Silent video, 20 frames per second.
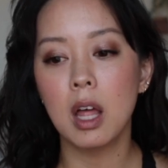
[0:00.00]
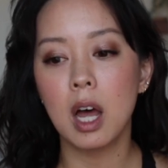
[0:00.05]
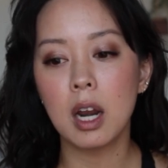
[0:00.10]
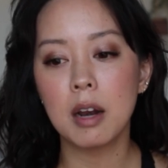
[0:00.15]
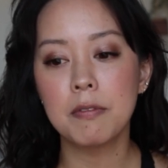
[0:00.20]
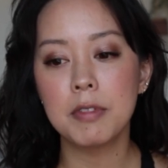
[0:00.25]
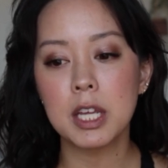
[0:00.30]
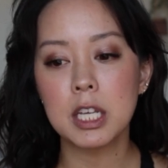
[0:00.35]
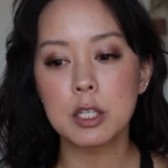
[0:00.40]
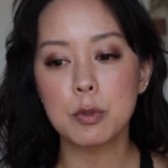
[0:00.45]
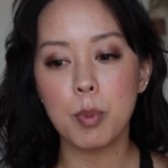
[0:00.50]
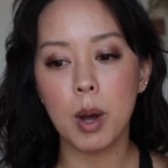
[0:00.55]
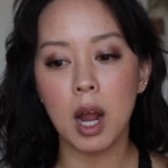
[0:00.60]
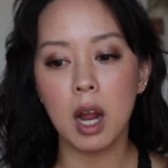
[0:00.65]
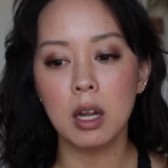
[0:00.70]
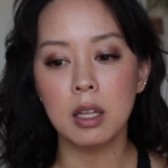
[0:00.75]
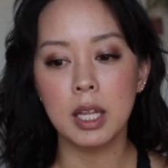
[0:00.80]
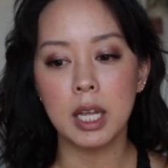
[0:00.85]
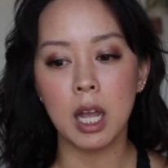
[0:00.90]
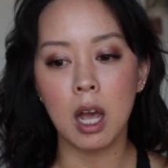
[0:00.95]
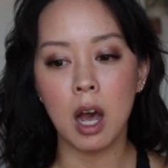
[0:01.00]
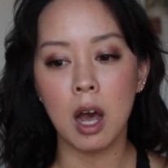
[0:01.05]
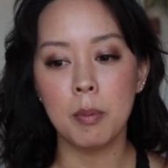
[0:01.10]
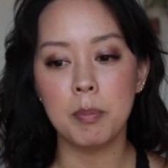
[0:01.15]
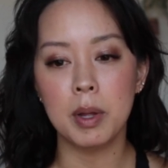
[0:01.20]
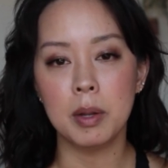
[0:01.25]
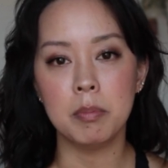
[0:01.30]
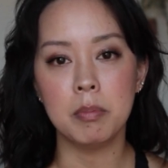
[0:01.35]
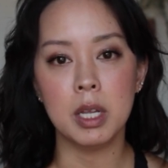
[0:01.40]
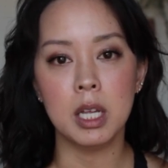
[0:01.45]
a lot of things piling
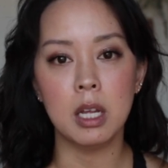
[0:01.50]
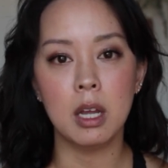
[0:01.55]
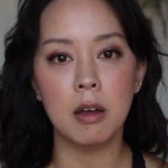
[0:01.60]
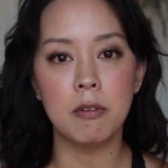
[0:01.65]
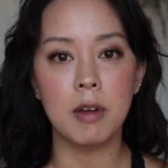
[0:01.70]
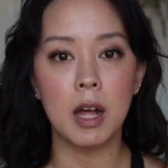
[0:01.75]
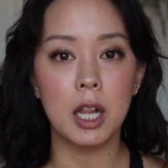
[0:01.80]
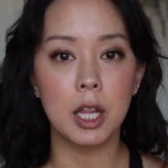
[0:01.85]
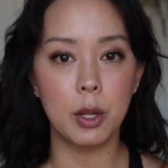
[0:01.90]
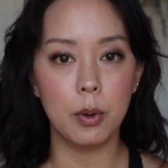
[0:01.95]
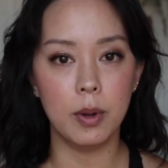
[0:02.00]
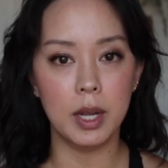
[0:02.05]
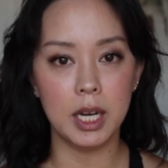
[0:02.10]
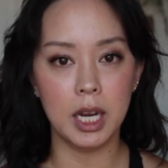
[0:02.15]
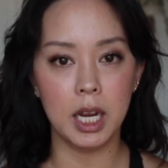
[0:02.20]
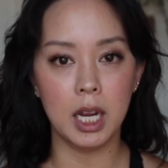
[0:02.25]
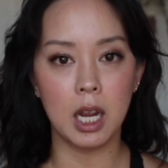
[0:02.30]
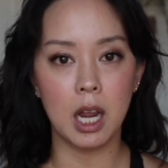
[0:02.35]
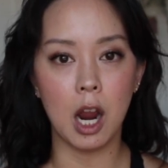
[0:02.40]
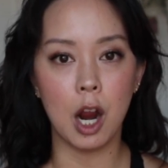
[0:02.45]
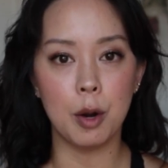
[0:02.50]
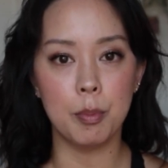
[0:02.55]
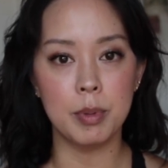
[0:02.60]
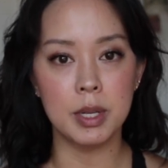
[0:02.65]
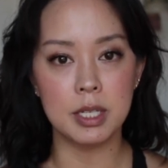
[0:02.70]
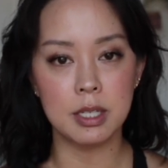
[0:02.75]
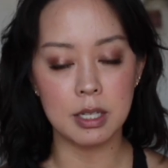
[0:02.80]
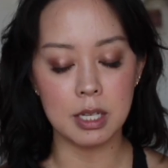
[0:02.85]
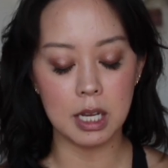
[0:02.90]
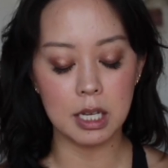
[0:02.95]
up and me evaluating our
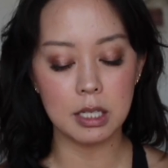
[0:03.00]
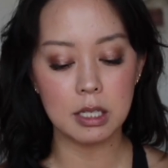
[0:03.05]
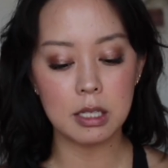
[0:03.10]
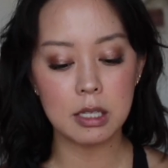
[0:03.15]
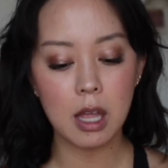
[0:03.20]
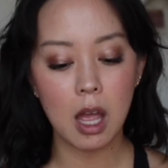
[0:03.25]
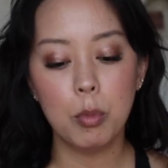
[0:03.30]
business.